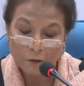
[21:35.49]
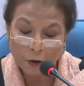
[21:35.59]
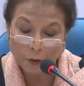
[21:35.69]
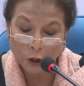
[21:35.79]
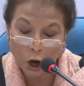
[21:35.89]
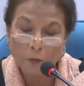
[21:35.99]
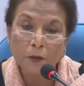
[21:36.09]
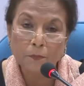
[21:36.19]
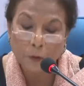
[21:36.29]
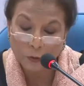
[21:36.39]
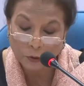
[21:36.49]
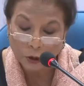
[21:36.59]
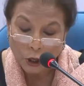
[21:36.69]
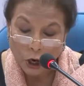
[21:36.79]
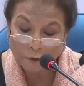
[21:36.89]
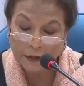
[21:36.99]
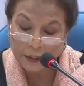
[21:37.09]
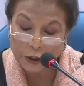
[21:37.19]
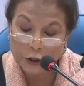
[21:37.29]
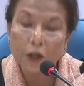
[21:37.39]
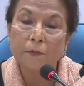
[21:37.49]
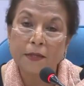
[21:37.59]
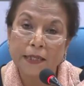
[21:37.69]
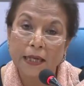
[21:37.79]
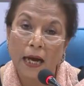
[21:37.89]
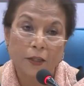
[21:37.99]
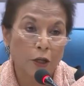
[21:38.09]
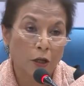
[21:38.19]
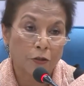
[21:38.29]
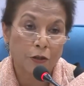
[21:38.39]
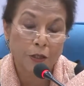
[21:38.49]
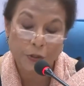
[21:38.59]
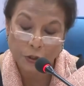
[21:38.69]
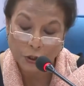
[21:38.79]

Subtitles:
from a common pool of extremist ideologies